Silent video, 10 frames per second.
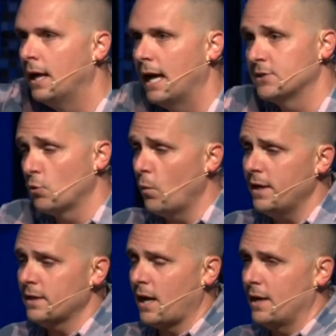as a way
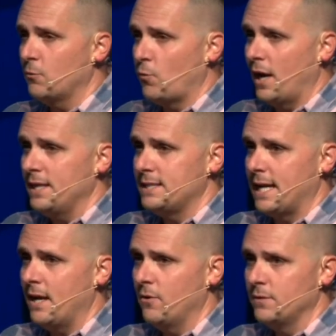to kind of write
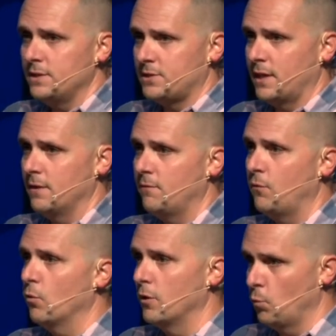down these 10,
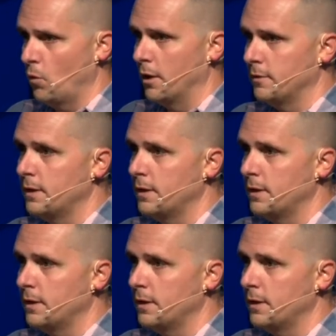4, and 1.